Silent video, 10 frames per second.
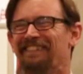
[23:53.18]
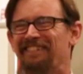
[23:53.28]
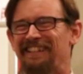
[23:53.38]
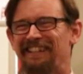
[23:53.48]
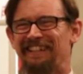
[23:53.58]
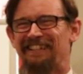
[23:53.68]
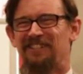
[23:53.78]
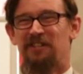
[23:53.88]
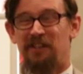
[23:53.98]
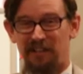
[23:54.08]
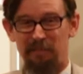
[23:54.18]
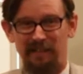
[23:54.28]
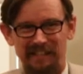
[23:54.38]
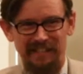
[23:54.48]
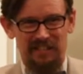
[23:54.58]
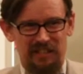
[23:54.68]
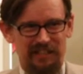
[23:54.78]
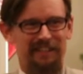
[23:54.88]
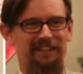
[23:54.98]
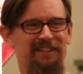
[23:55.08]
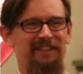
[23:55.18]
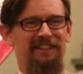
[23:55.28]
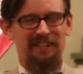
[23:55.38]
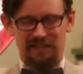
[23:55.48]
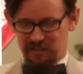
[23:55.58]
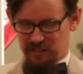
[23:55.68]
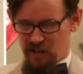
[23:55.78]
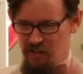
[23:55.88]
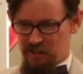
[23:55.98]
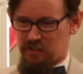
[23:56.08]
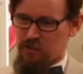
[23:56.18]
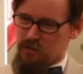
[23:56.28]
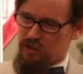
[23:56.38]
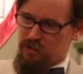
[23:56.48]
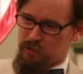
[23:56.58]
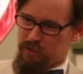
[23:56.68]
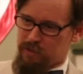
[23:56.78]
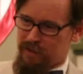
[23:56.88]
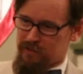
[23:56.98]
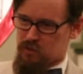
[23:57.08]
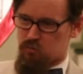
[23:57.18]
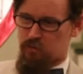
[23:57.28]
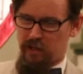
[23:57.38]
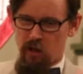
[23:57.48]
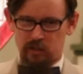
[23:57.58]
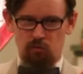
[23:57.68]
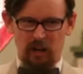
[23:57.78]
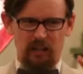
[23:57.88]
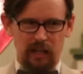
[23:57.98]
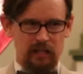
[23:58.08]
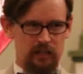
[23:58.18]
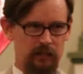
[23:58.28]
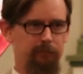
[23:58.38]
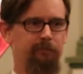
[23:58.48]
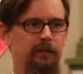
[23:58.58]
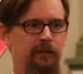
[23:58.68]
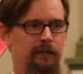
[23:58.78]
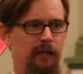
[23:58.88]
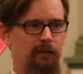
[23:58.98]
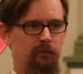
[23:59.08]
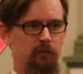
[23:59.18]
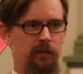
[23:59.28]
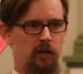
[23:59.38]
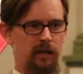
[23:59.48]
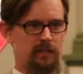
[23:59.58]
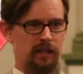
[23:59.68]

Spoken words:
But so they're talking about teaching, and Socrates goes on a little bit about this. He called it recollection, not reincarnation.